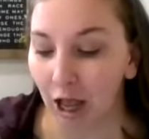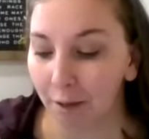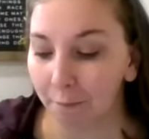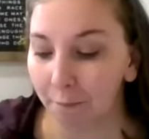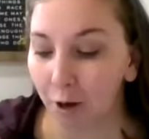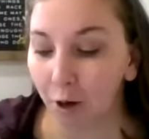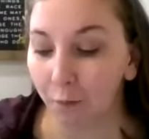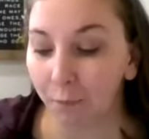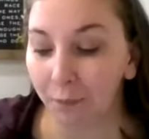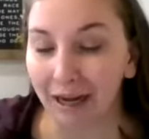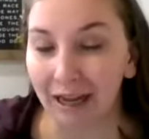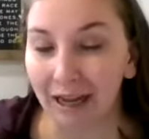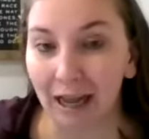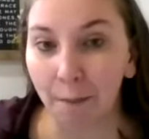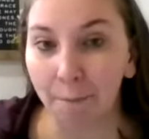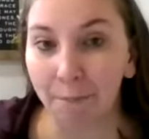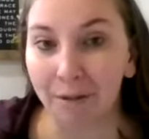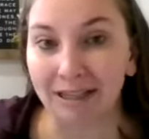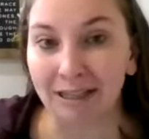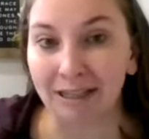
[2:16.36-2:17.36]
opening
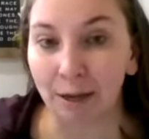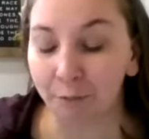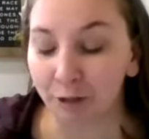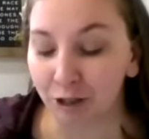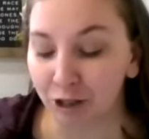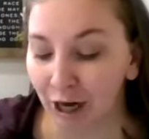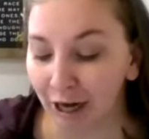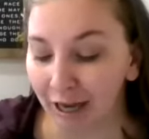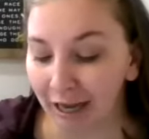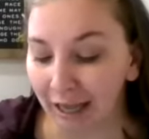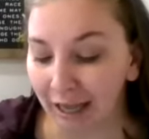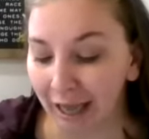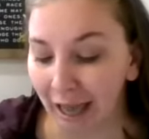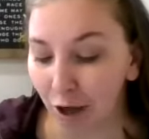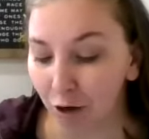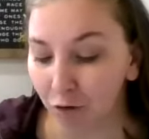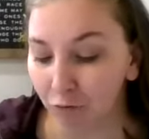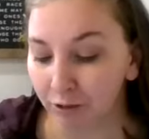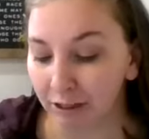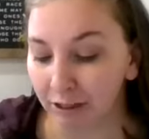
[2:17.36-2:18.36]
up a separate checking
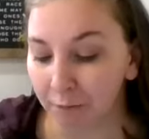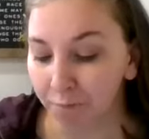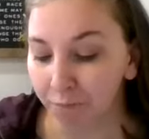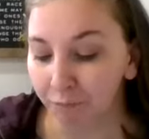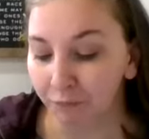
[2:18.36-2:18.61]
account,